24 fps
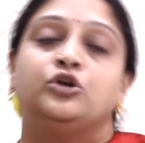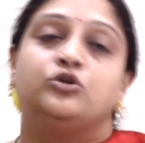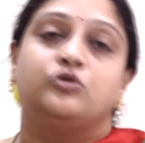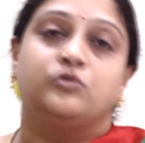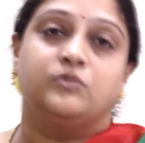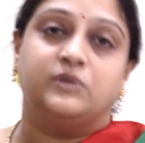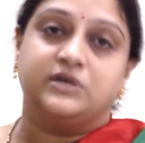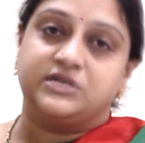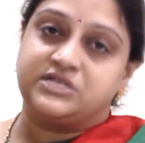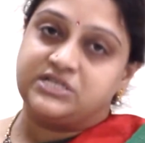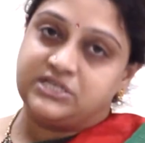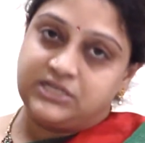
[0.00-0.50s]

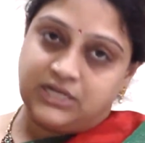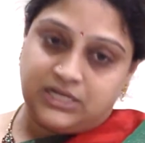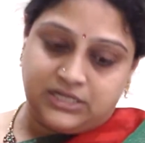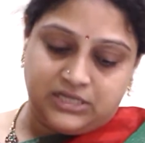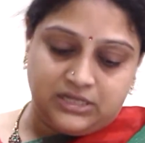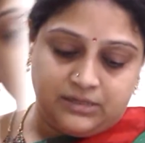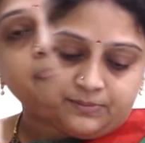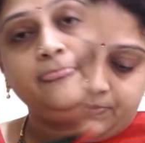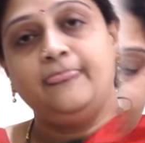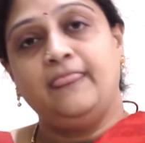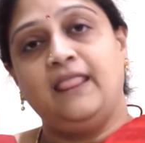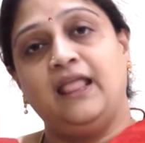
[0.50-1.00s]
towards the
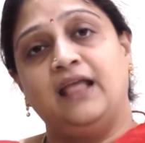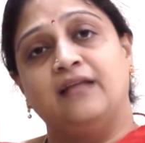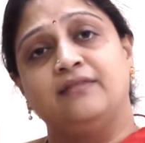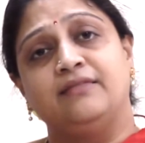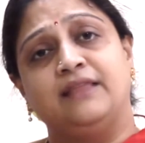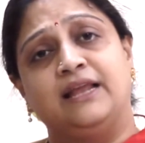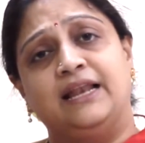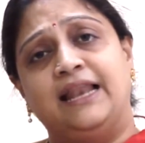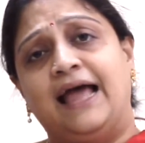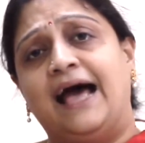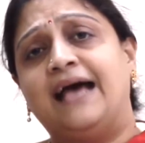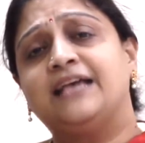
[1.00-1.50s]
other person
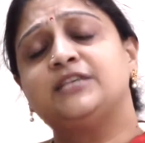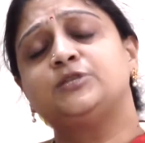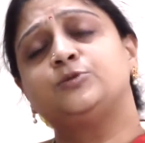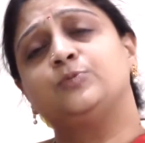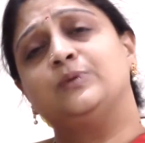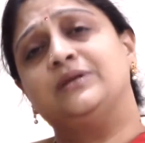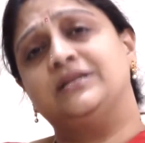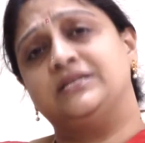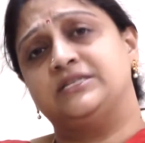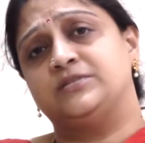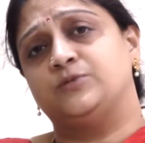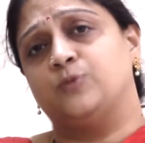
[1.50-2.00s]
and the last
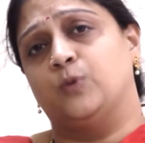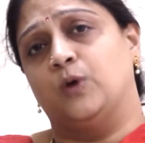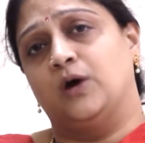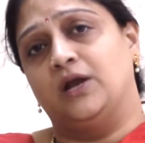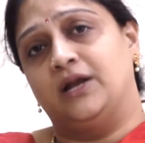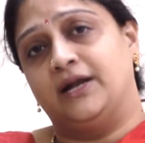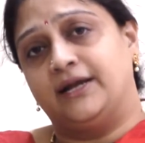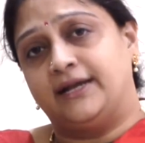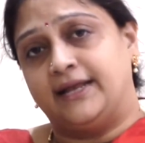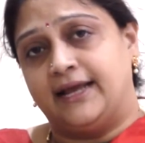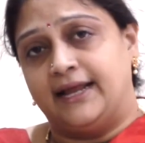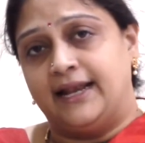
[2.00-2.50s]
one is
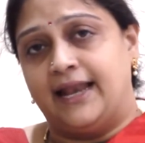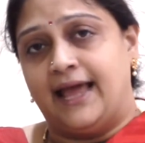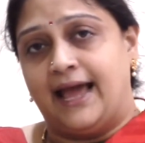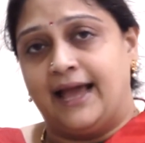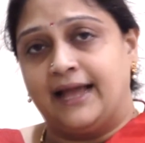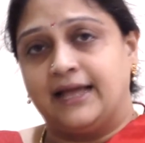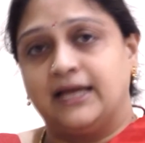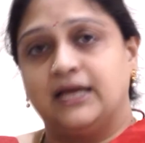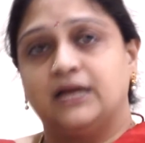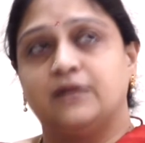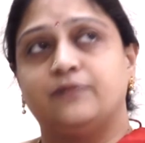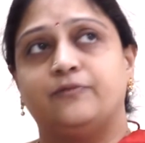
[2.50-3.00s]
volatile
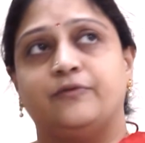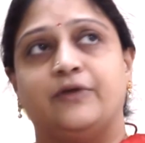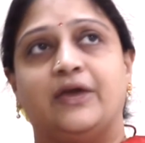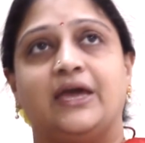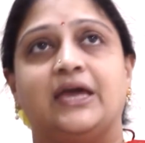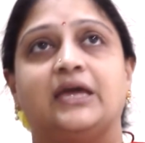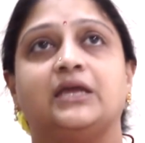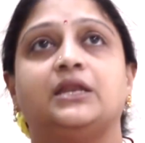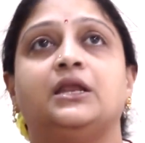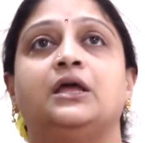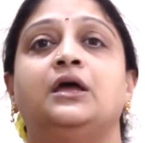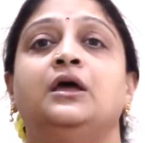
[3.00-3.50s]
anger
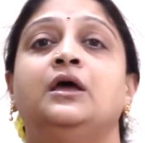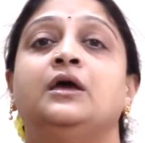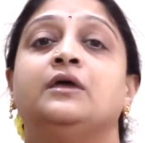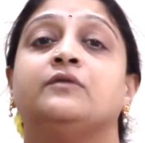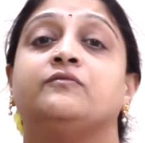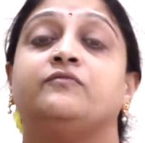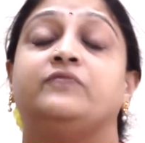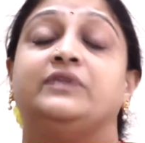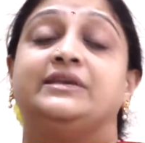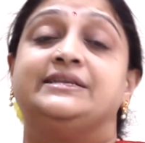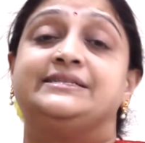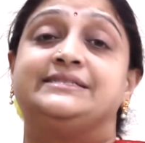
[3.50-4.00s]
where
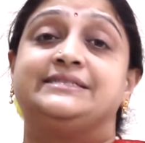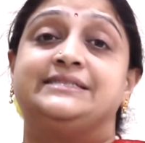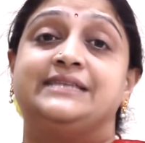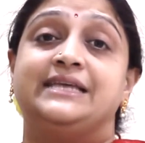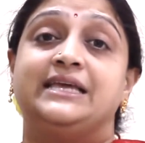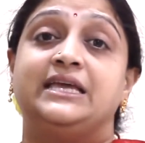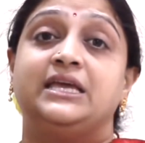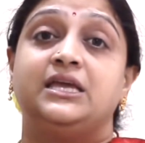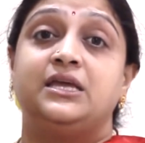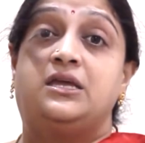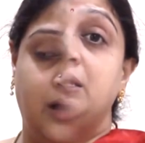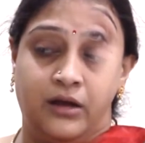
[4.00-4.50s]
we
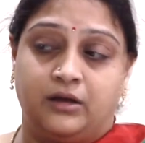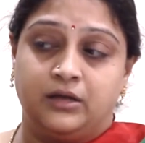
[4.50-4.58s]
see